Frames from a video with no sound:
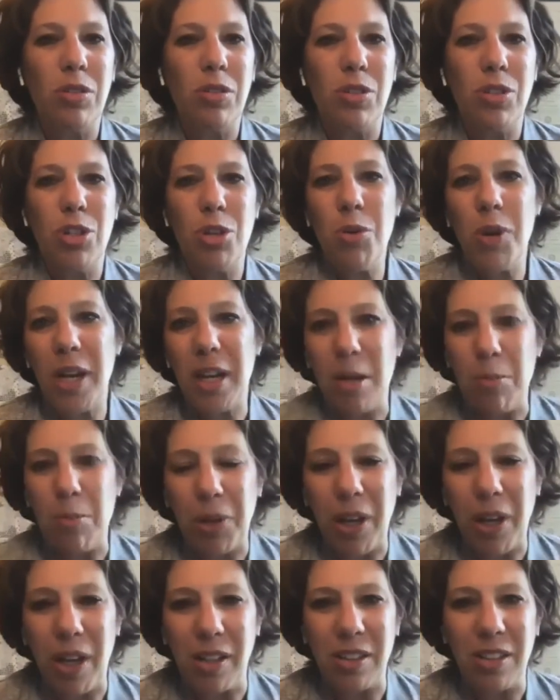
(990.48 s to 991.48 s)
do any
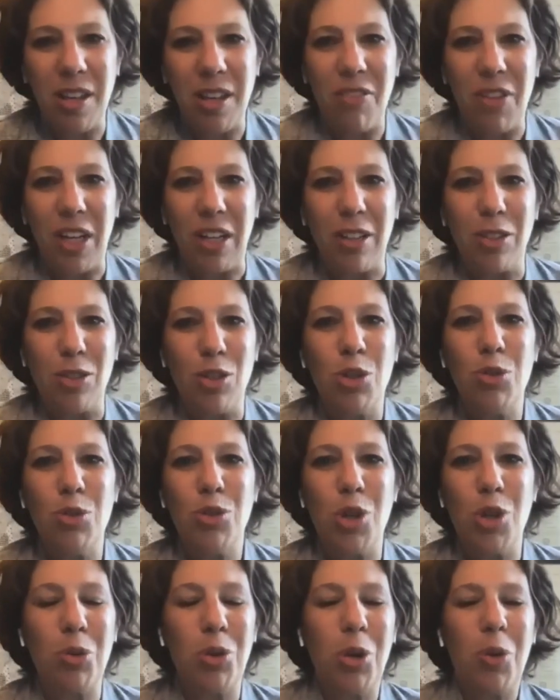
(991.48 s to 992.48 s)
planned giving, who
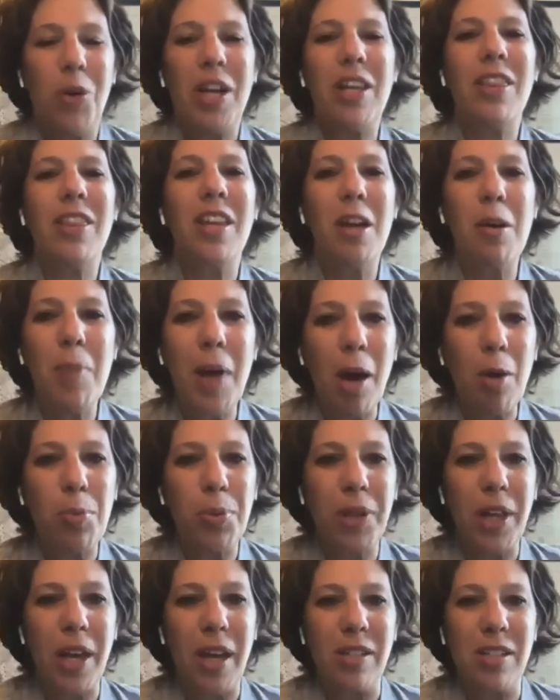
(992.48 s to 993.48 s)
don't know anything about
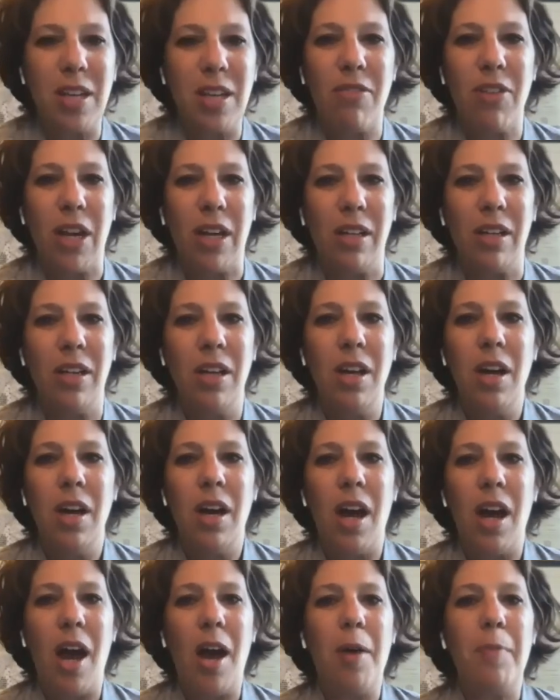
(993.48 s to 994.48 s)
planned giving.
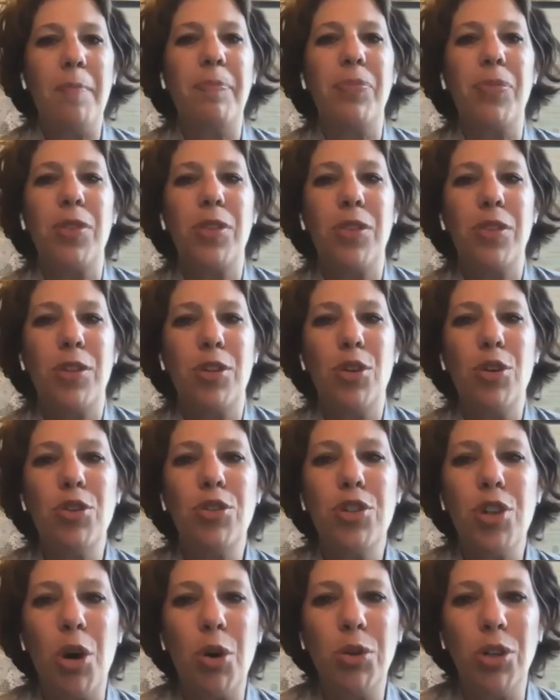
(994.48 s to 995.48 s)
Um, your
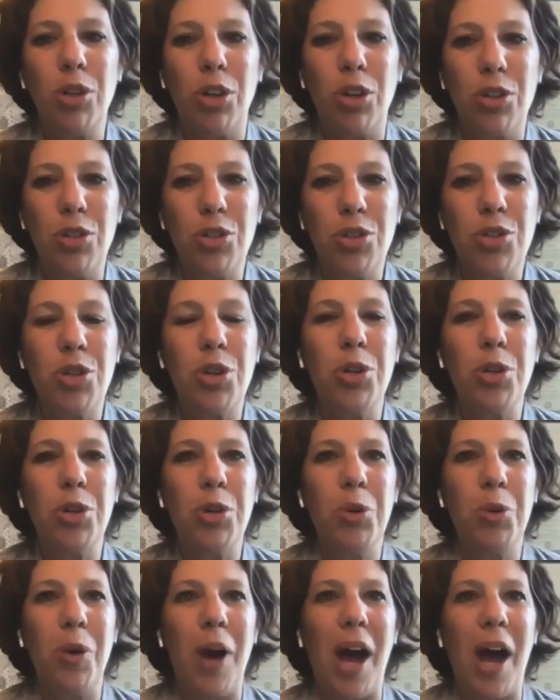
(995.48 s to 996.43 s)
donors who